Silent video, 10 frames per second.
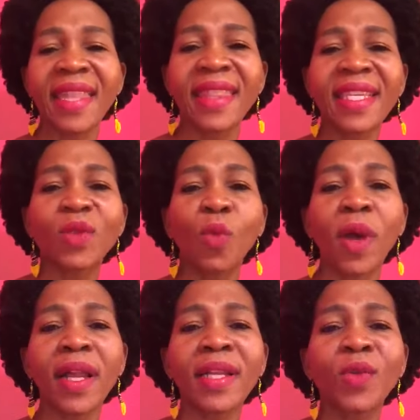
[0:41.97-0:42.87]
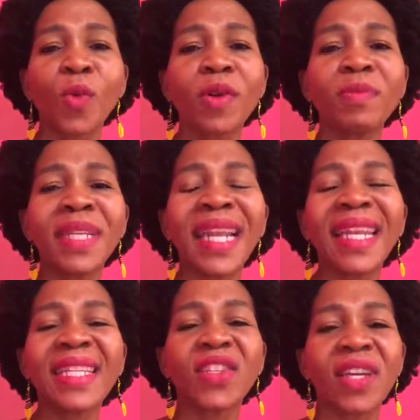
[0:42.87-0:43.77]
this world will be
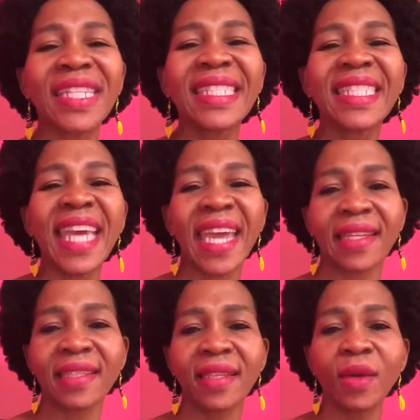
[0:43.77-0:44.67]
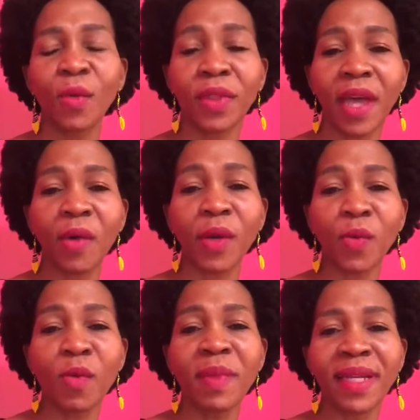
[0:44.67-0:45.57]
literally dead without a
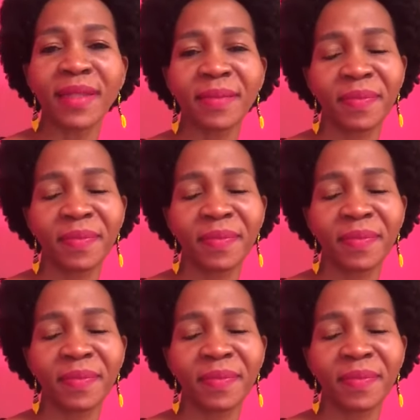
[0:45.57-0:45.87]
woman.